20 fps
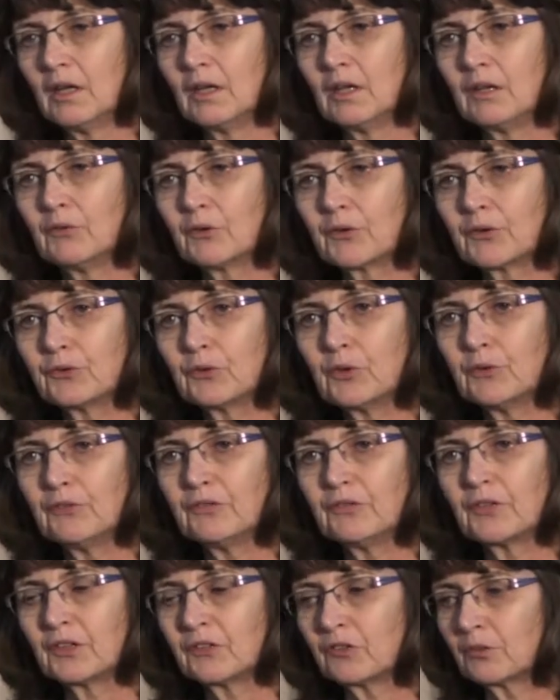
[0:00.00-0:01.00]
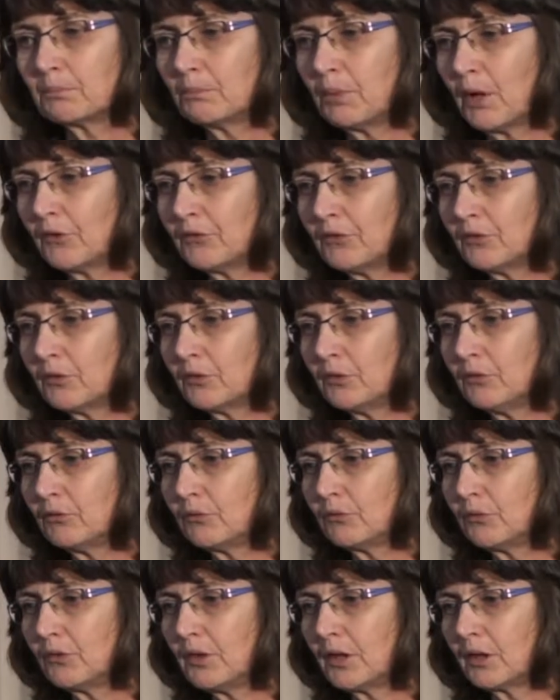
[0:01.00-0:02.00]
If you're surface antigen
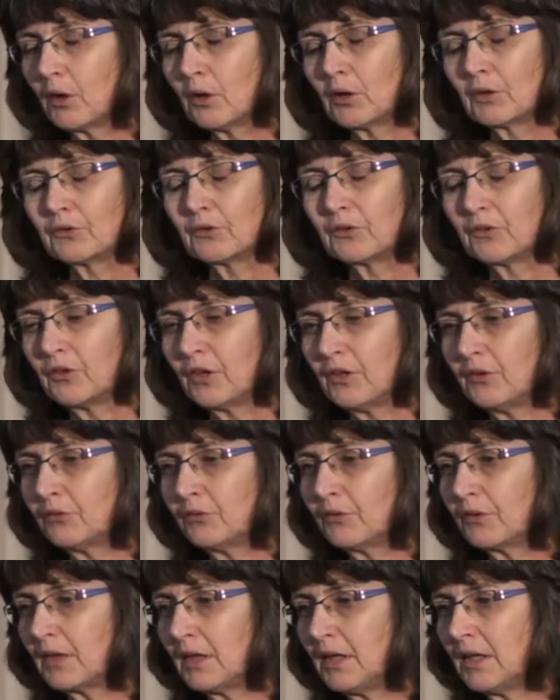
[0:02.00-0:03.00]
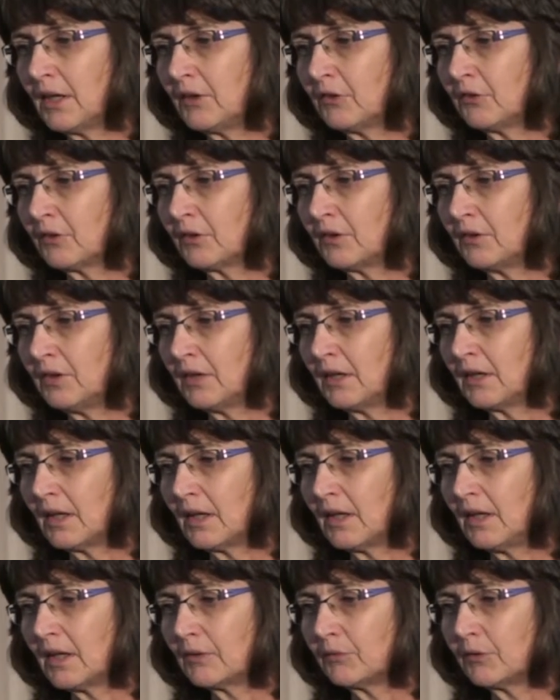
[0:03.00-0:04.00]
positive, you then go on to test for the E antigen and
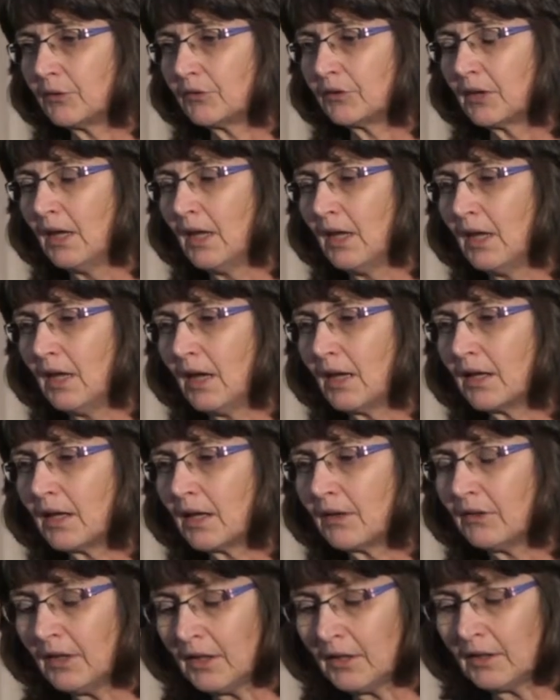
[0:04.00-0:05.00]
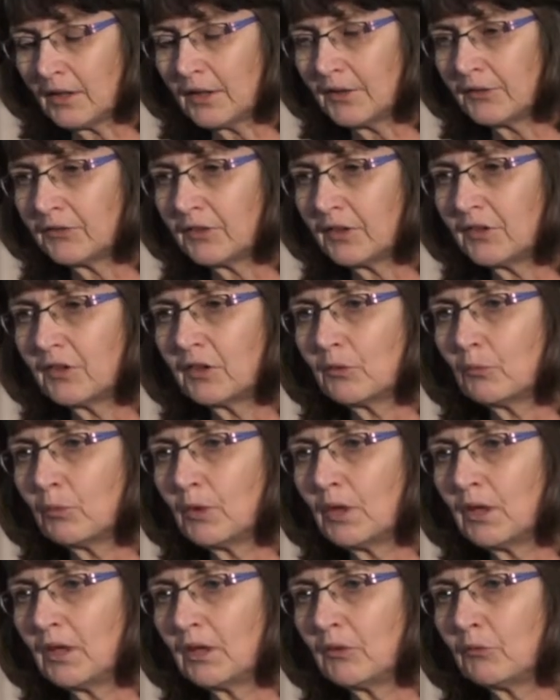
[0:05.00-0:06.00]
DNA levels. And I think in our setting
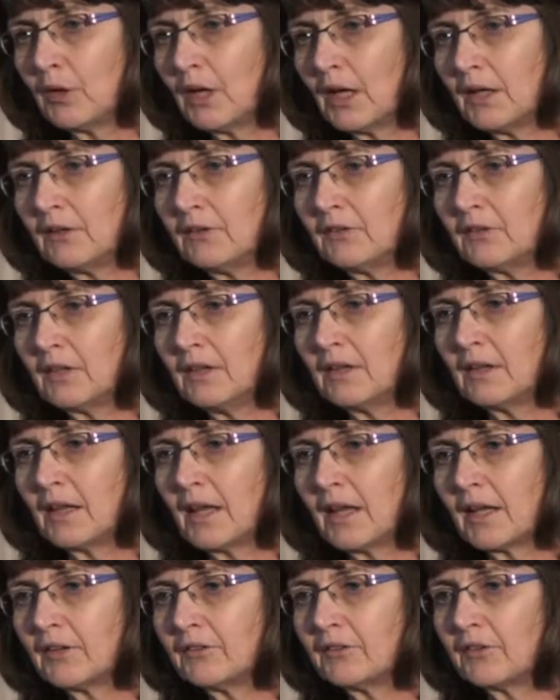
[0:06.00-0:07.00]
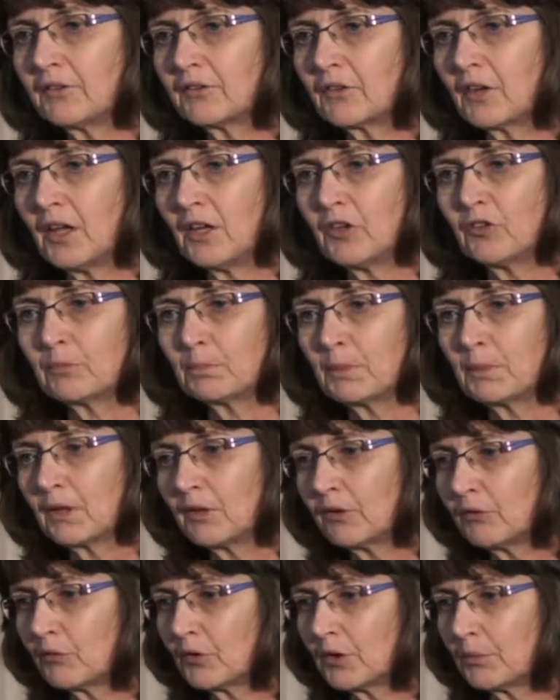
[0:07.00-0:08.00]
where, in reality, the access to HBIG
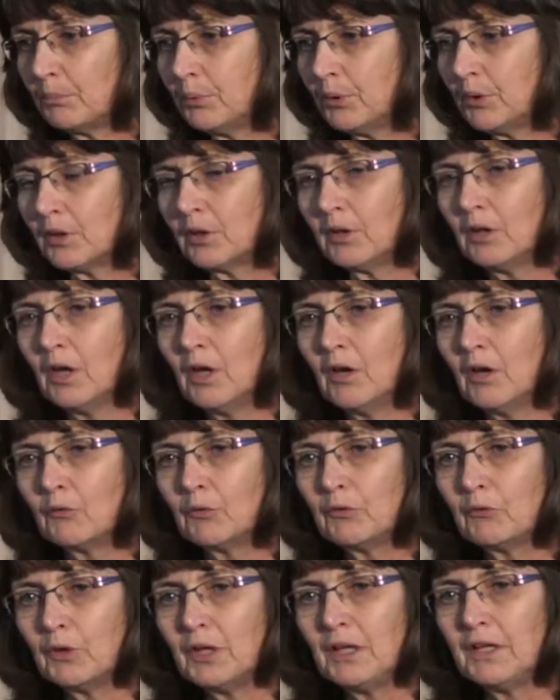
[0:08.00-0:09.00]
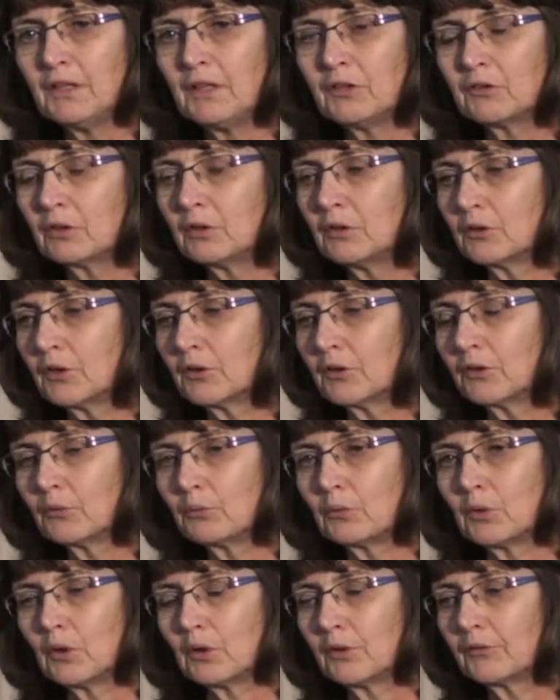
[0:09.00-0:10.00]
is very poor, we really need to look at the
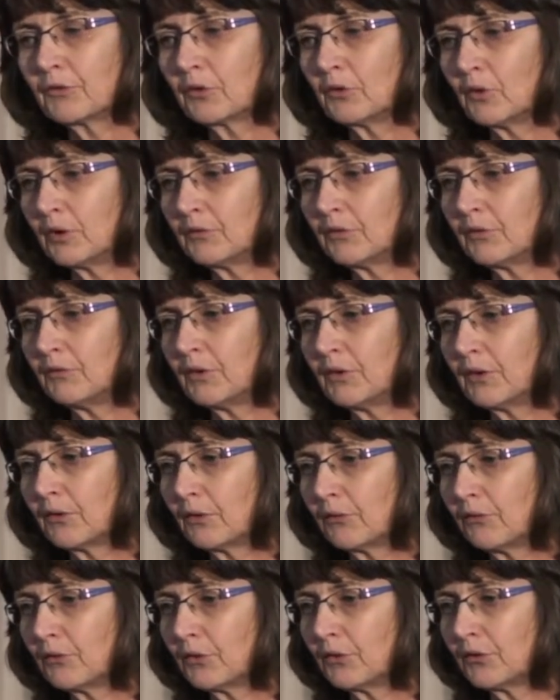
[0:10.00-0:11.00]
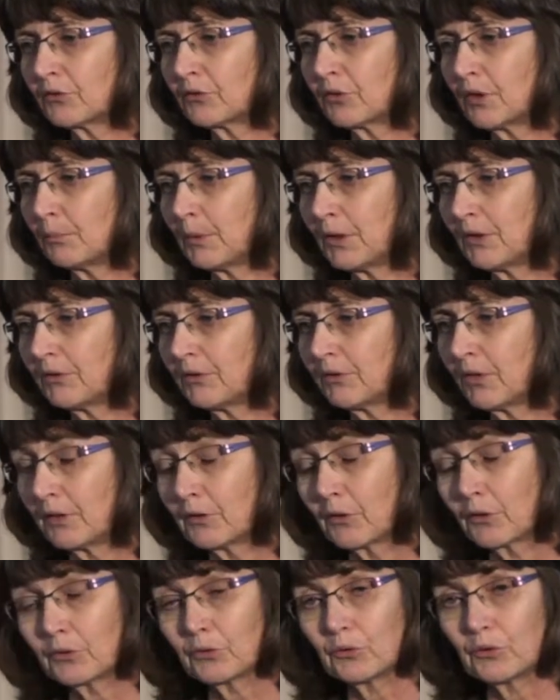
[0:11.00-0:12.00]
role of tenofovir in the, first trimester, in
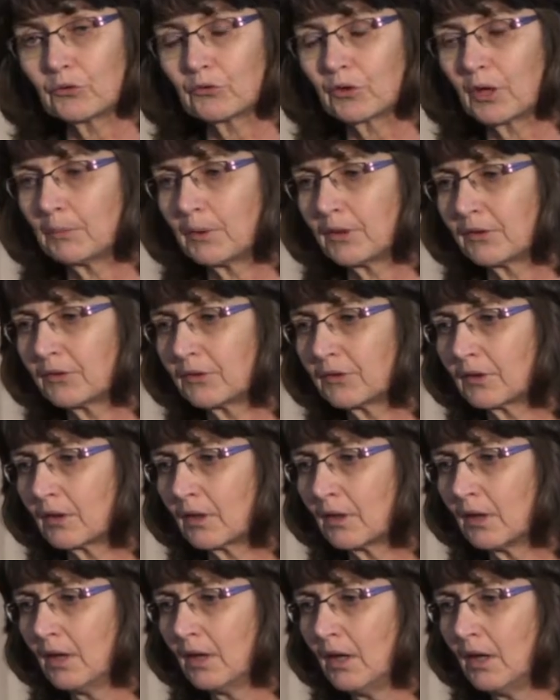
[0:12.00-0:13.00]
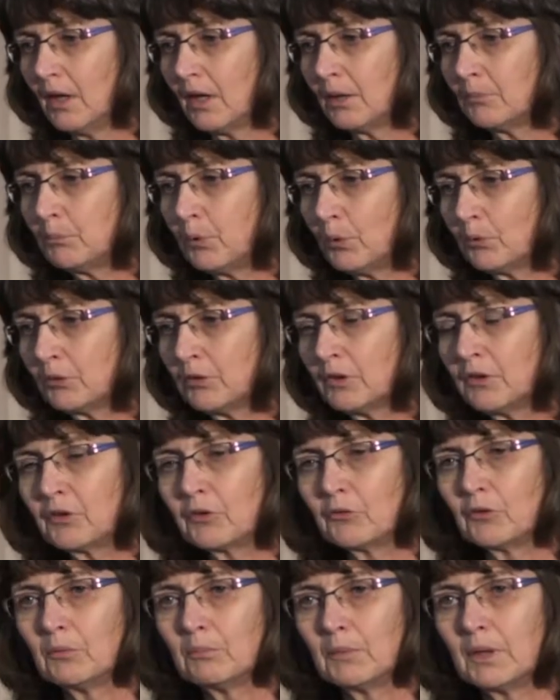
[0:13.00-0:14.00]
the third trimester important
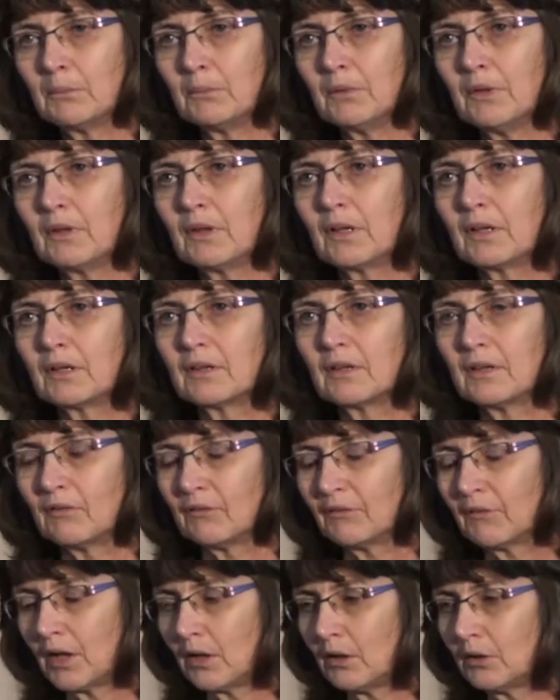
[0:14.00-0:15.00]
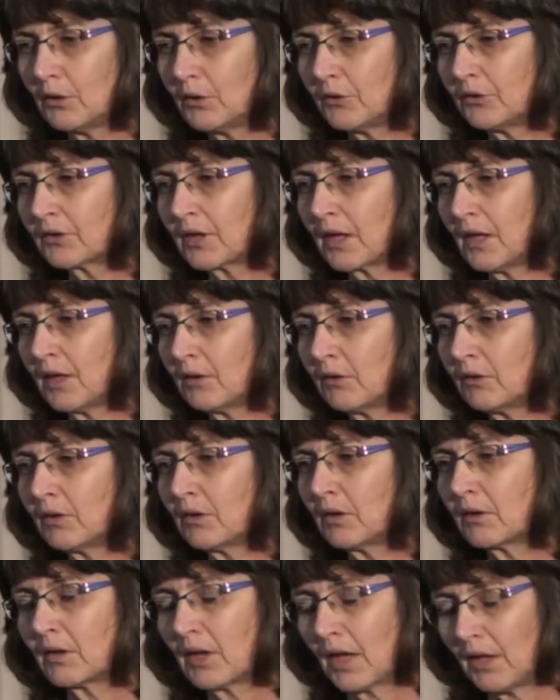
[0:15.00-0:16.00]
to remember that the viral loads
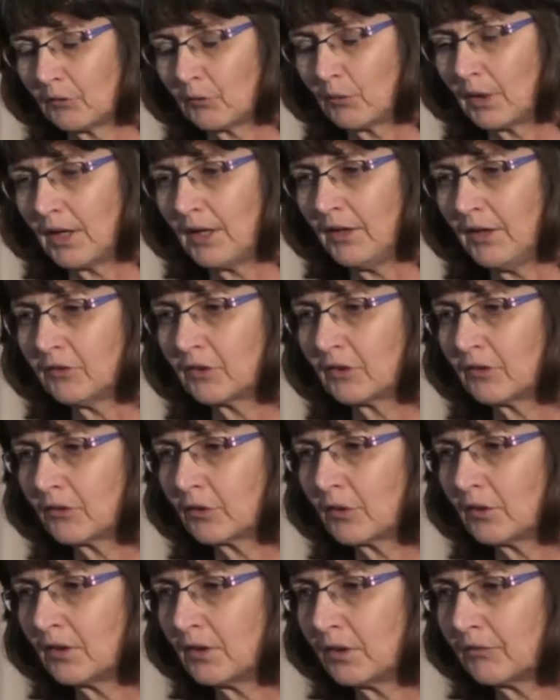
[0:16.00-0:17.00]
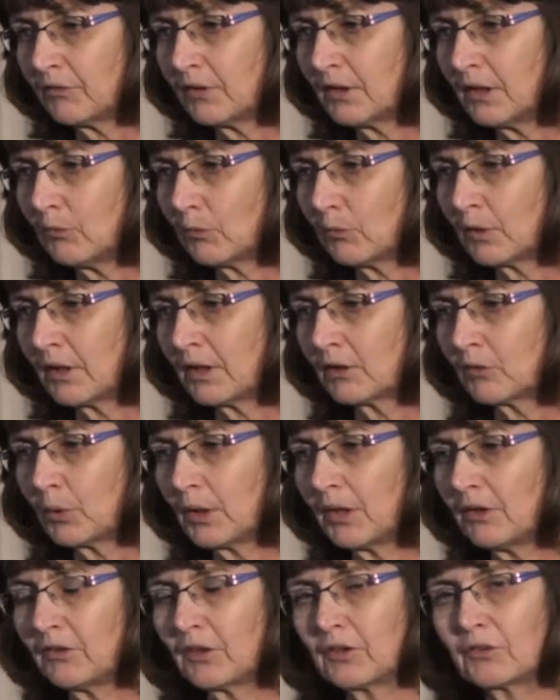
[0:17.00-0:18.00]
can, can rise, and so definitely one, at
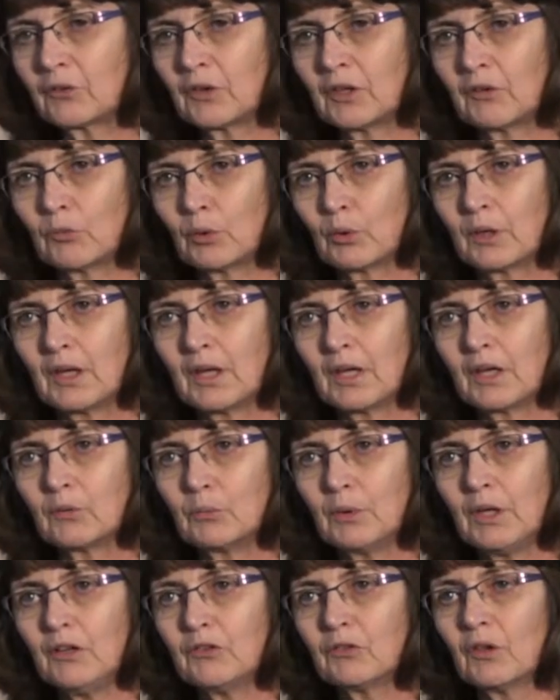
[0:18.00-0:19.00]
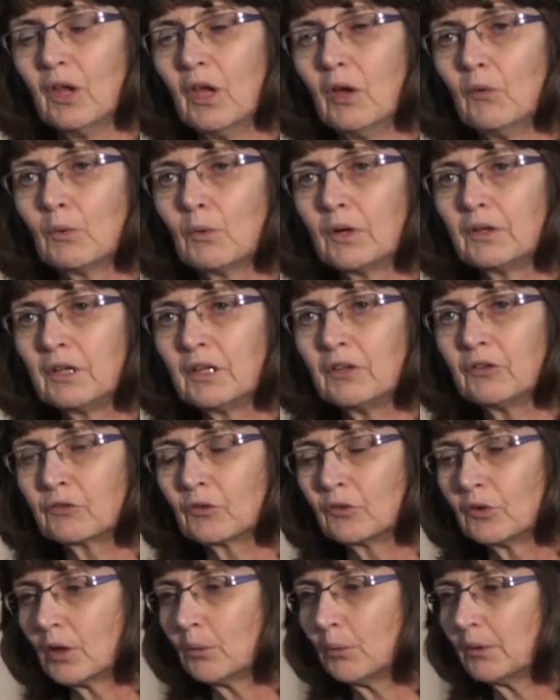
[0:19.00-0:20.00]
26 to 28 weeks, one needs
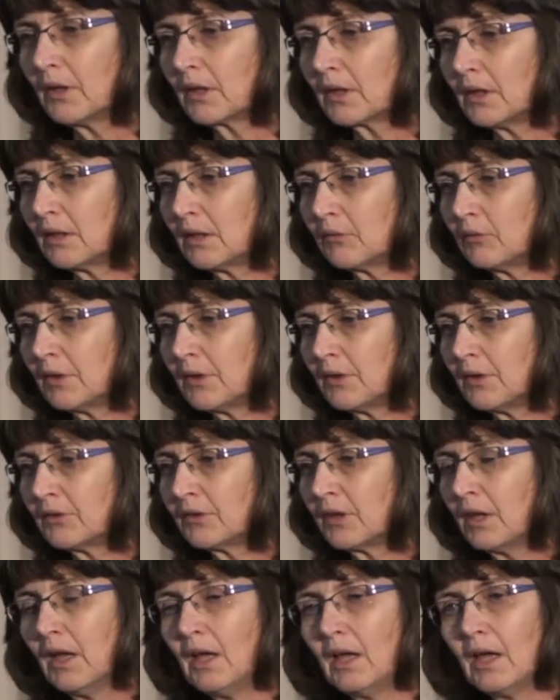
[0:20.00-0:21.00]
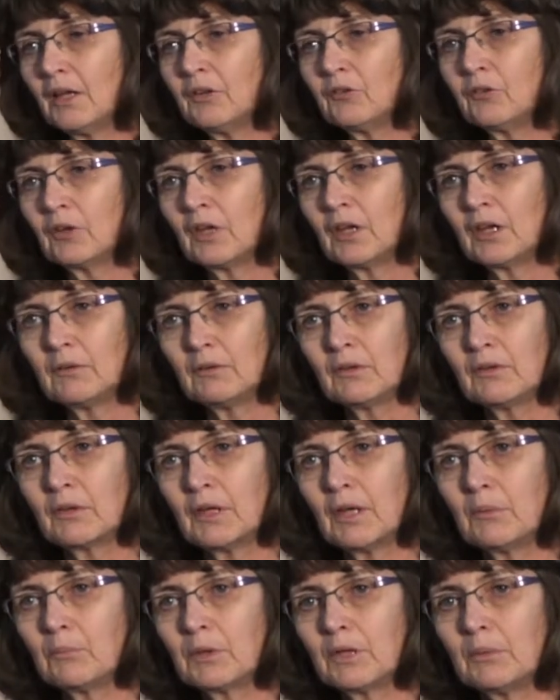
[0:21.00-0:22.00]
to know what that level is and to
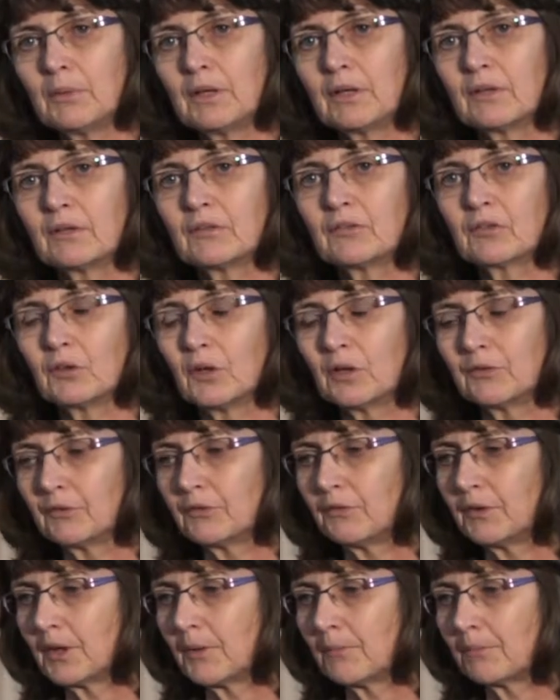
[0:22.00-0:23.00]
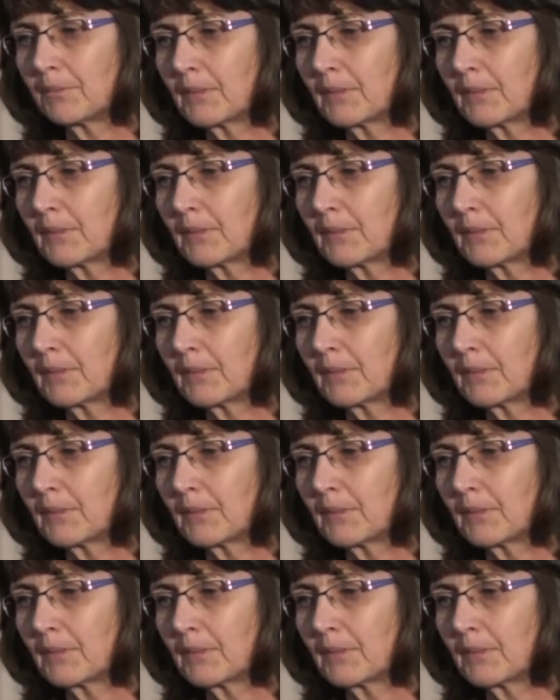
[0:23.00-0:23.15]
implement tenofovir.